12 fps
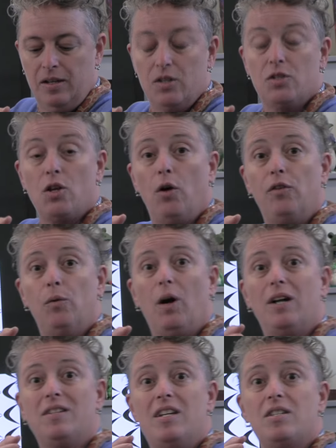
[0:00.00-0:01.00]
So if you
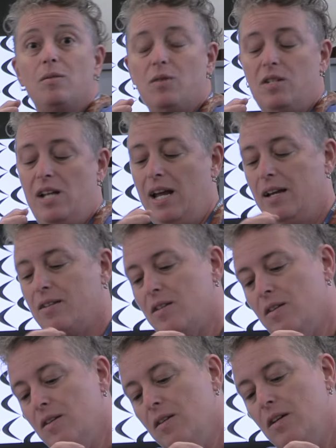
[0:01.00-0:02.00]
want to see some
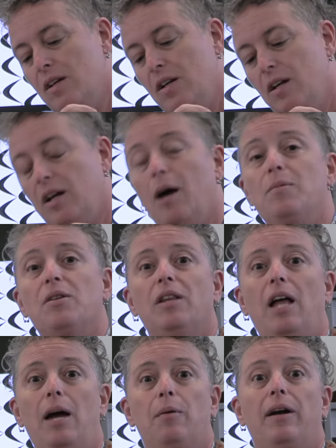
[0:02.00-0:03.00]
snakes, come to the
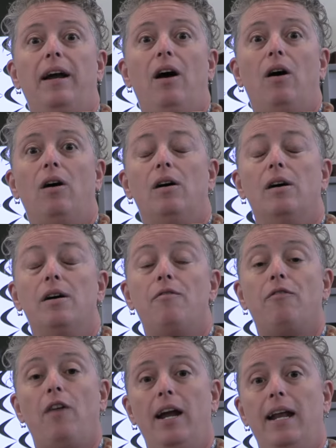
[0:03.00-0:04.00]
library
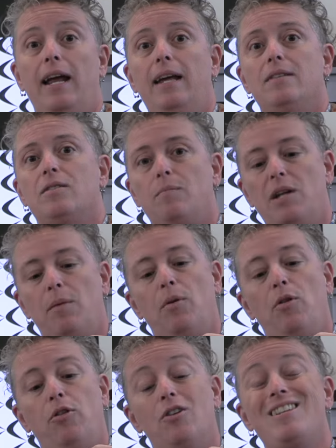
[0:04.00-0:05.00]
on Friday,
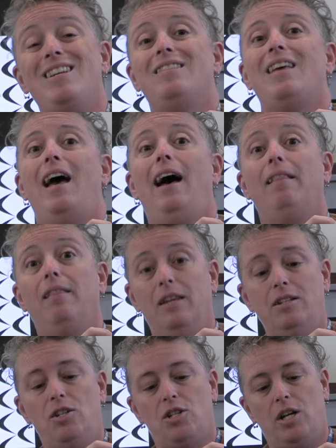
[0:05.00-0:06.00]
September 13th at
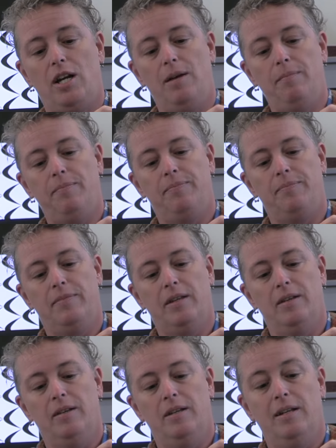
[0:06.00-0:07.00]
lunchtime.
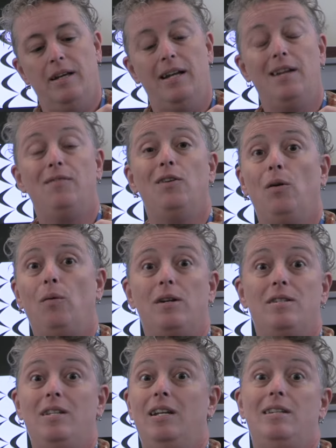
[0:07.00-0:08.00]
And if you don't
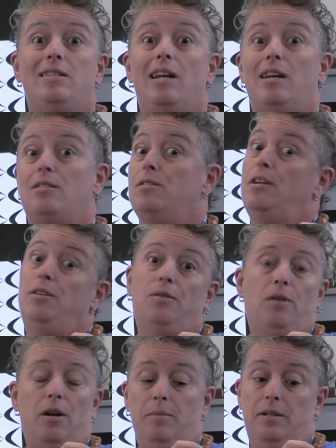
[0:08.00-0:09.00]
want to see any snakes, then
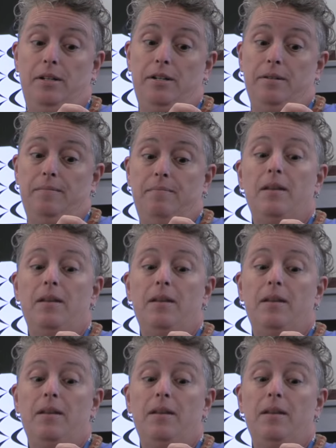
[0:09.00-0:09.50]
don't come in here.